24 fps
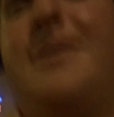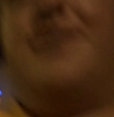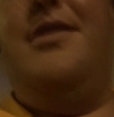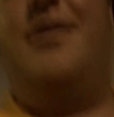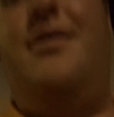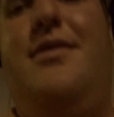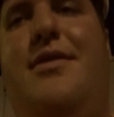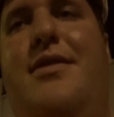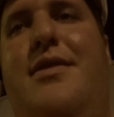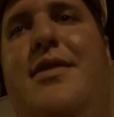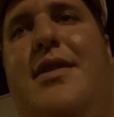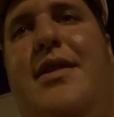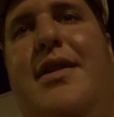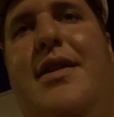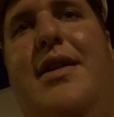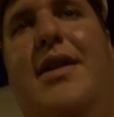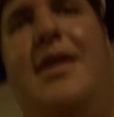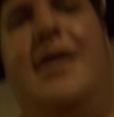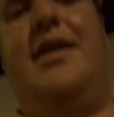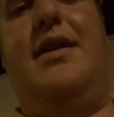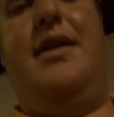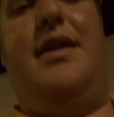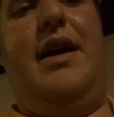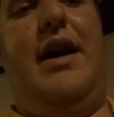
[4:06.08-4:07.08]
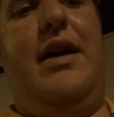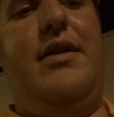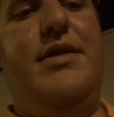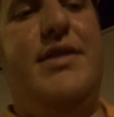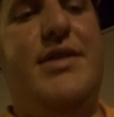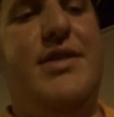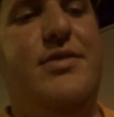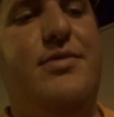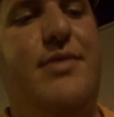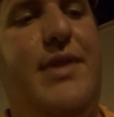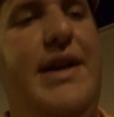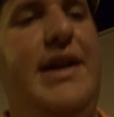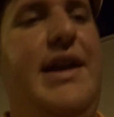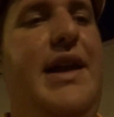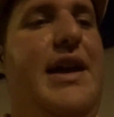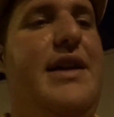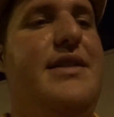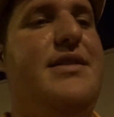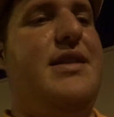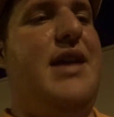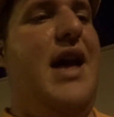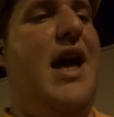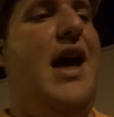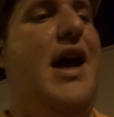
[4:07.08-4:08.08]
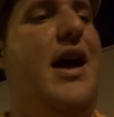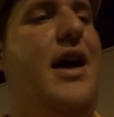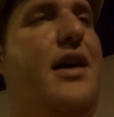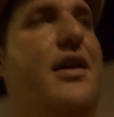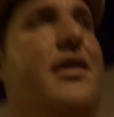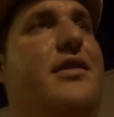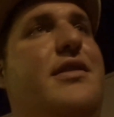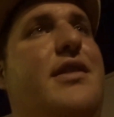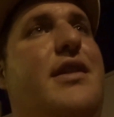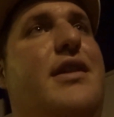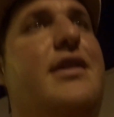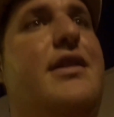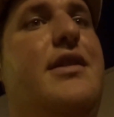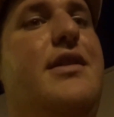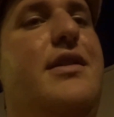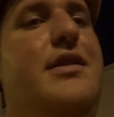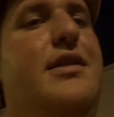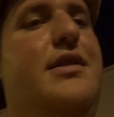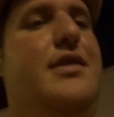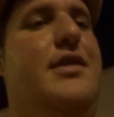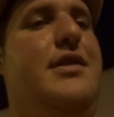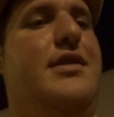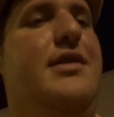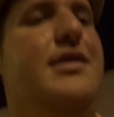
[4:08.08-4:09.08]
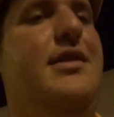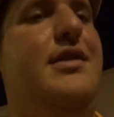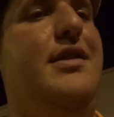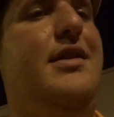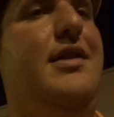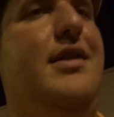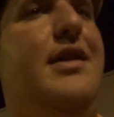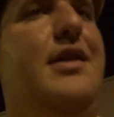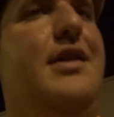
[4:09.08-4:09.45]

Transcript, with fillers: wait, we're, go, we're not going that way. I was sweating as hell. Wait, we're not going there.